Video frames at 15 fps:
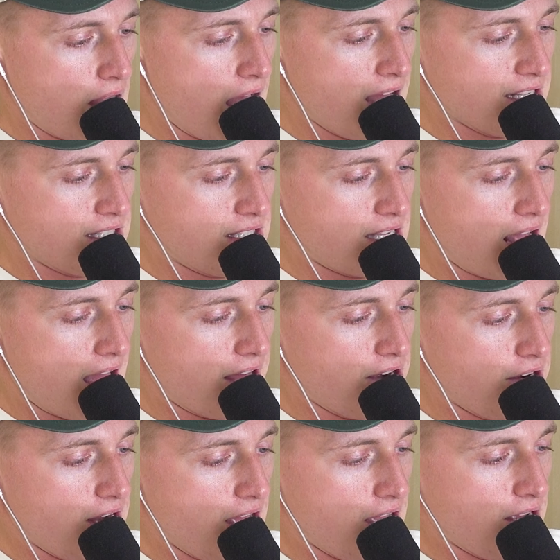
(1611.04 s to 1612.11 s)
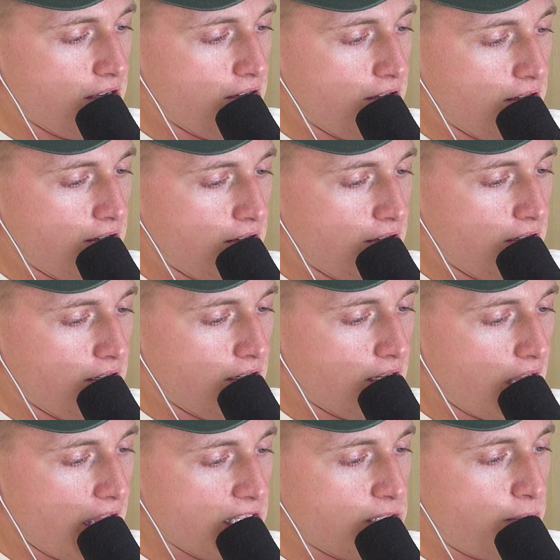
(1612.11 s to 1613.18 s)
Last Saturday,
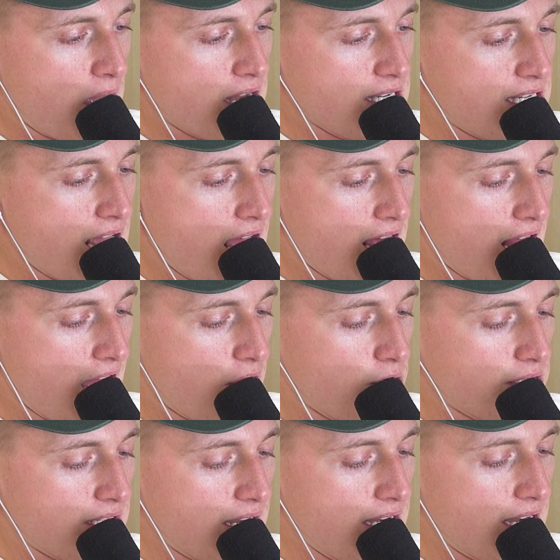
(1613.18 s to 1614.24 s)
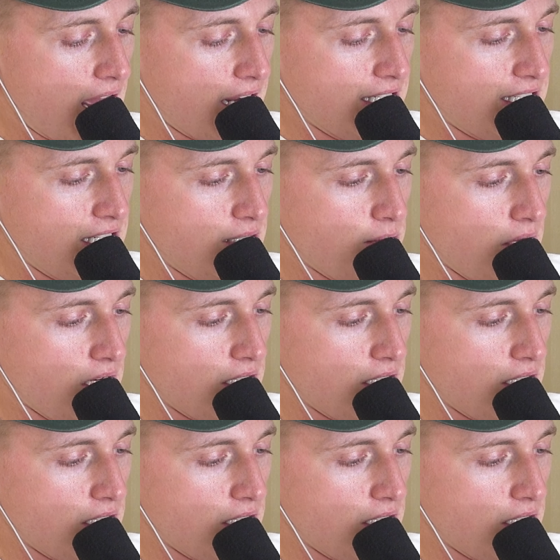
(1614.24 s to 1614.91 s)
I spent 10 hours and 19